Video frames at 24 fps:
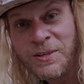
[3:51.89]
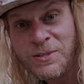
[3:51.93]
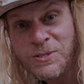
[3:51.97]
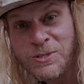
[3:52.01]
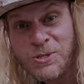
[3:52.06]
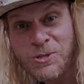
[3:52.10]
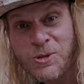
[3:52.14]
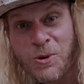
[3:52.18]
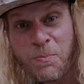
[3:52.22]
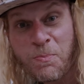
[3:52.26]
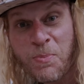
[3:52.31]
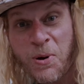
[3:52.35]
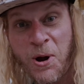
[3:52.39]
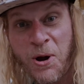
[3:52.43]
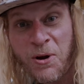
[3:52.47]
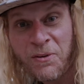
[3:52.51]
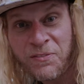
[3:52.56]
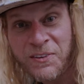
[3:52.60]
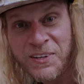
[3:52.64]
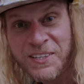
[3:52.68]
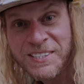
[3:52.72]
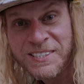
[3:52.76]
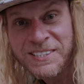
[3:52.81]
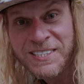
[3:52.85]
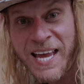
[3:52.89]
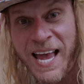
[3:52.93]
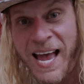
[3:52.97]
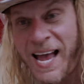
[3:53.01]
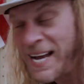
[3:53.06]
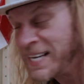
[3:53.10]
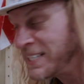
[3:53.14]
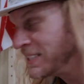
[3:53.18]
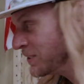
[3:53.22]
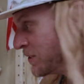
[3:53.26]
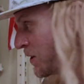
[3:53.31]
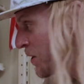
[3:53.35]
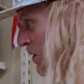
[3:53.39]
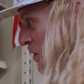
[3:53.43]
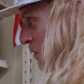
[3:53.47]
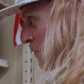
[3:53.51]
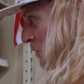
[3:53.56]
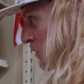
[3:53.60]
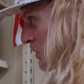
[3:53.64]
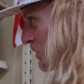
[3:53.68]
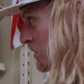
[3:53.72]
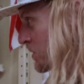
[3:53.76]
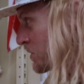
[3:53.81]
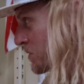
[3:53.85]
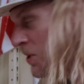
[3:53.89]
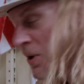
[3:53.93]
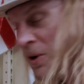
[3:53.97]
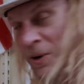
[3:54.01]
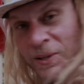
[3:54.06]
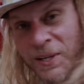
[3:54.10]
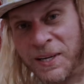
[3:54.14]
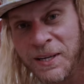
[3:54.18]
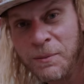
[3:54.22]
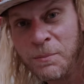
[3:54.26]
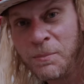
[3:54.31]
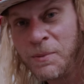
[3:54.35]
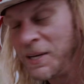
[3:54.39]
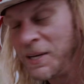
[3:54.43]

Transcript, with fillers: This is the perfect size for the Starlink